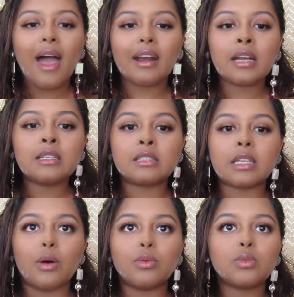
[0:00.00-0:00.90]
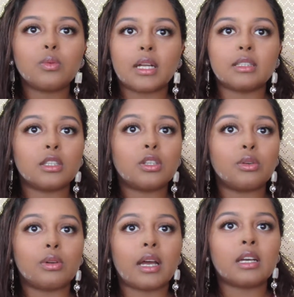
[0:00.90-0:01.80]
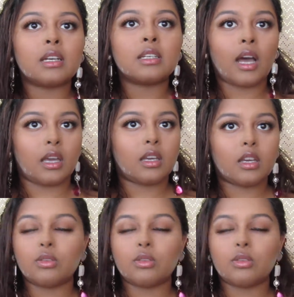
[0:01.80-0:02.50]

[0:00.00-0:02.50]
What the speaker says: and I don't want it to look like a cake.